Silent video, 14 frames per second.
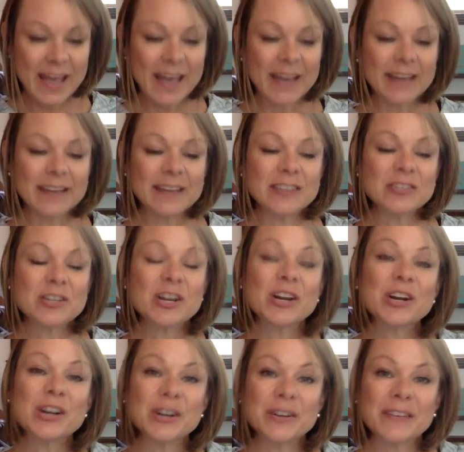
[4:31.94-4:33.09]
And in
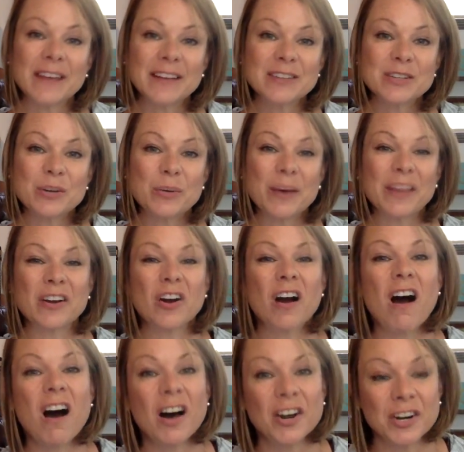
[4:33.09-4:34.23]
turn, that took away their
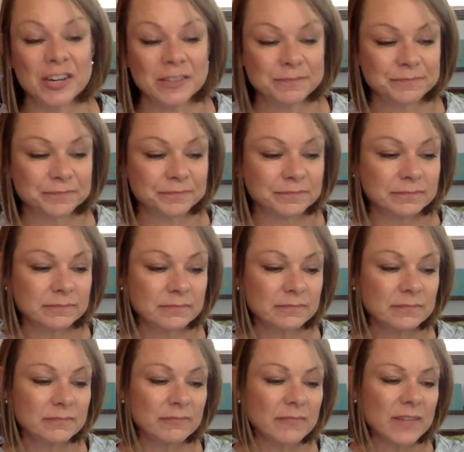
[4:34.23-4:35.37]
honor.
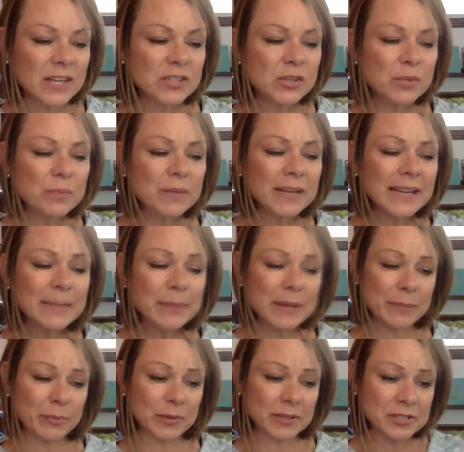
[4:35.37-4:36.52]
So, many
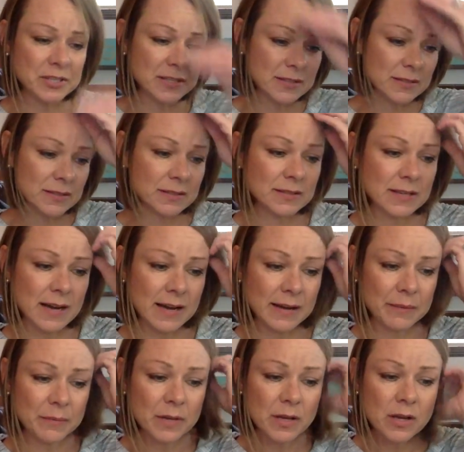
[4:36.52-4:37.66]
people in Jesus'
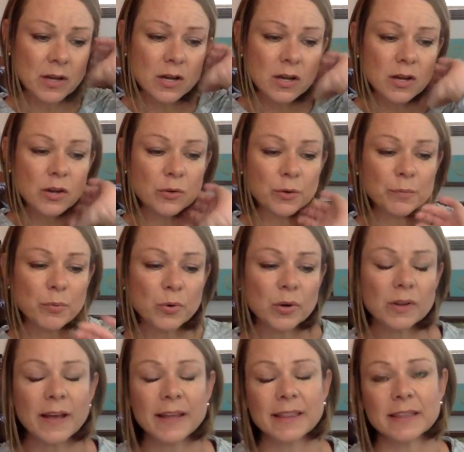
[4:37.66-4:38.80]
time who were
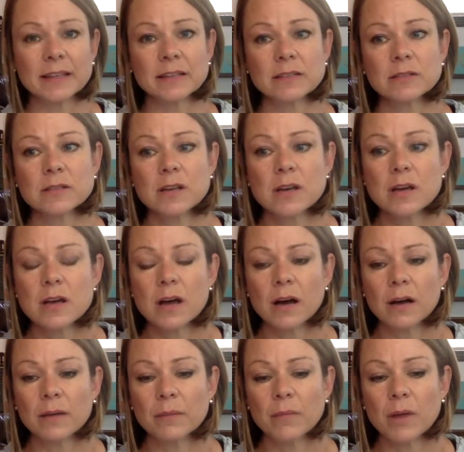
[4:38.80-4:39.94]
poor like this
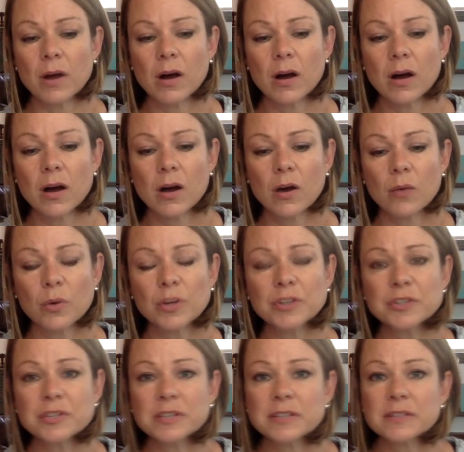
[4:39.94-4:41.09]
um,
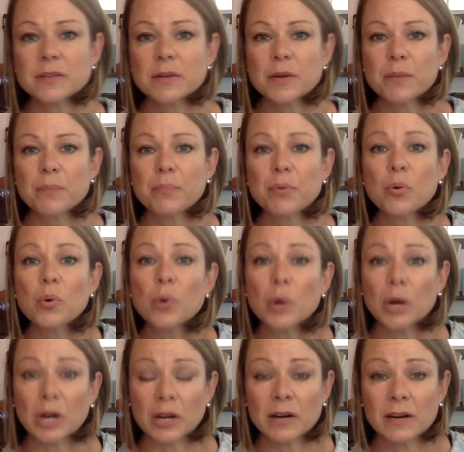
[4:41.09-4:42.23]
weren't just
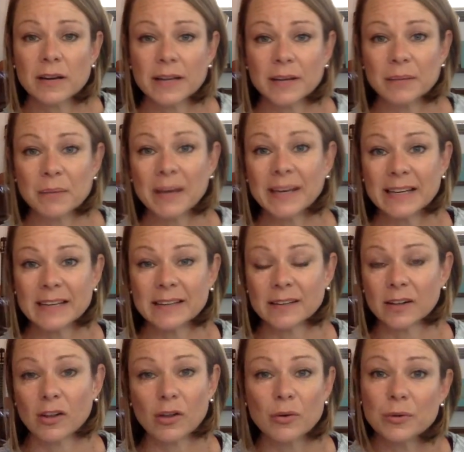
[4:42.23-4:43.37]
poor in money
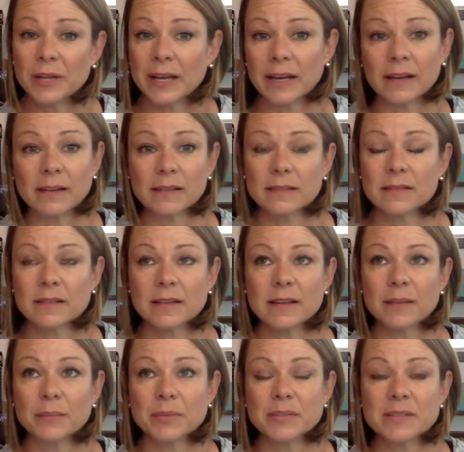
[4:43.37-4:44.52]
and clothing and,
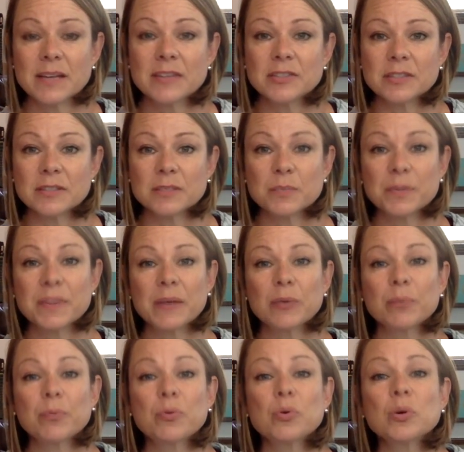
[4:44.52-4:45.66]
and possessions, but they
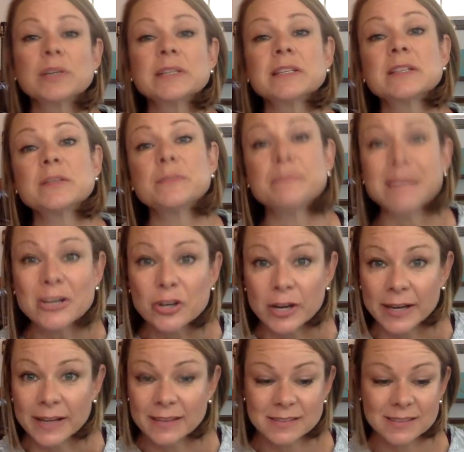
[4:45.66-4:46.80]
were poor in
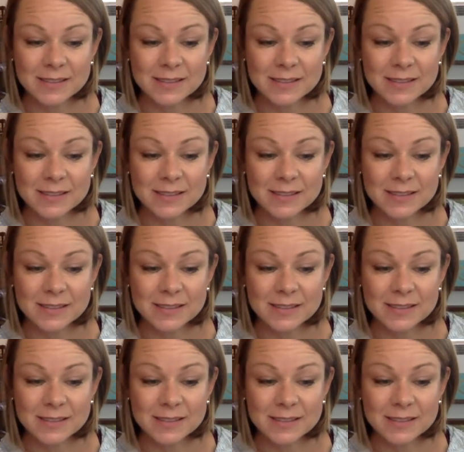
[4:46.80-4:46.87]
spirit